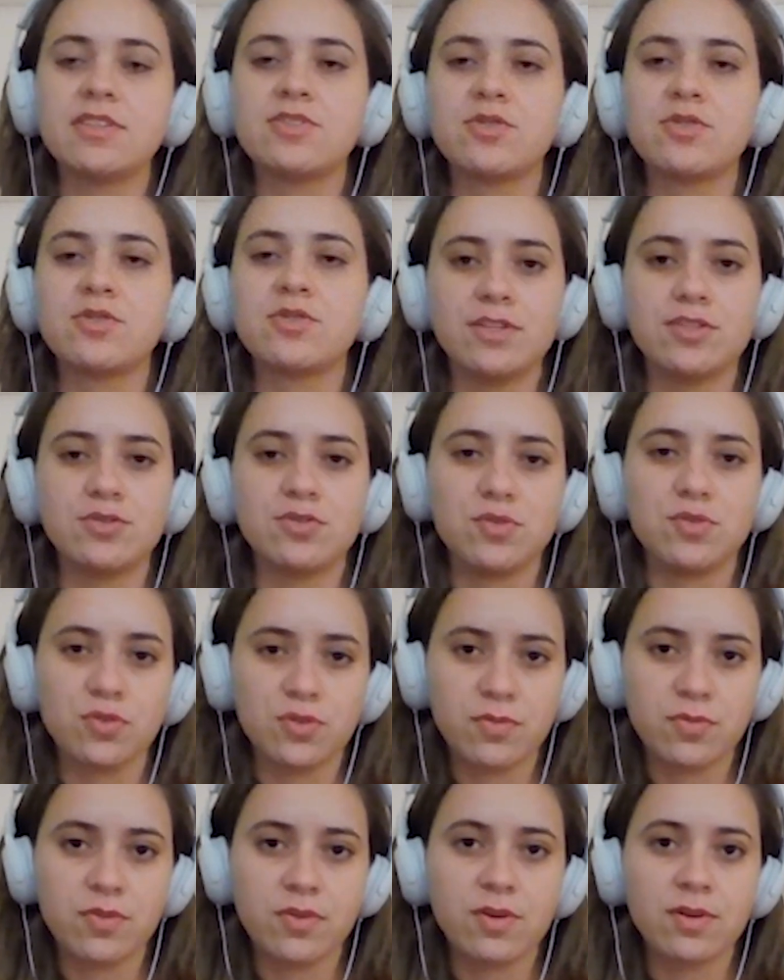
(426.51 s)
trying to
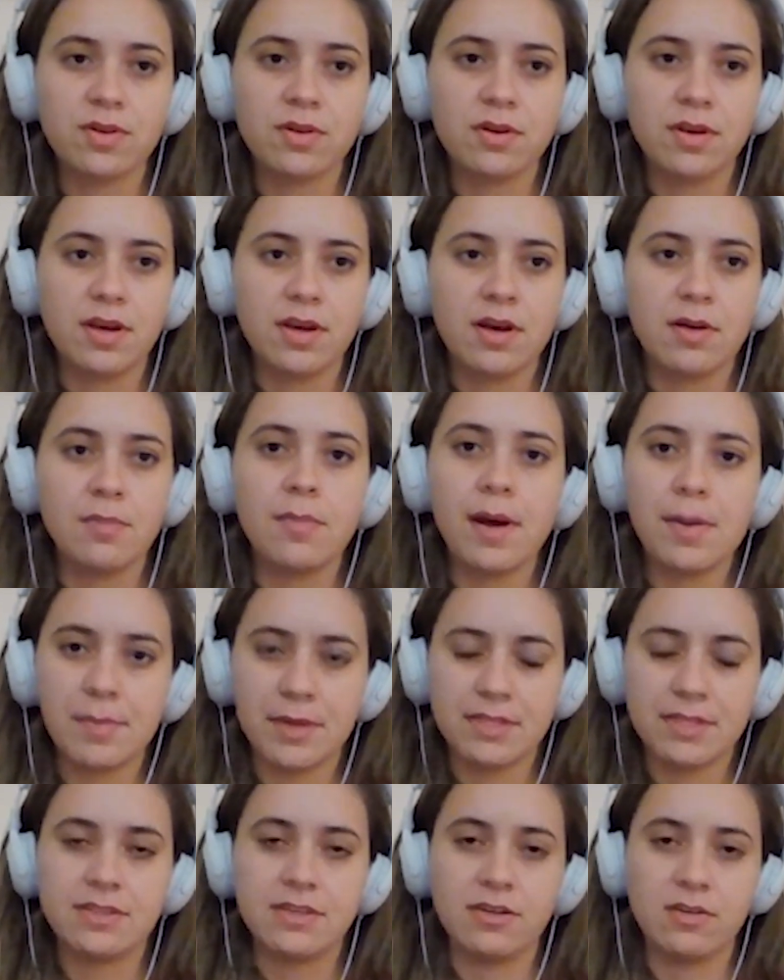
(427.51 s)
look for by
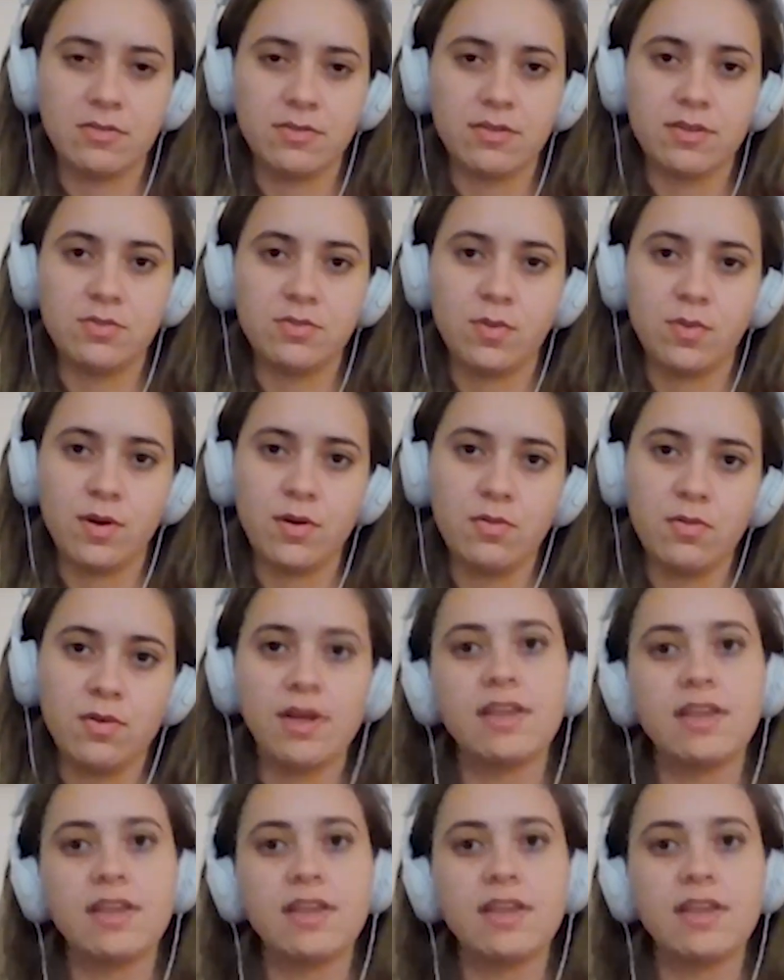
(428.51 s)
myself as well,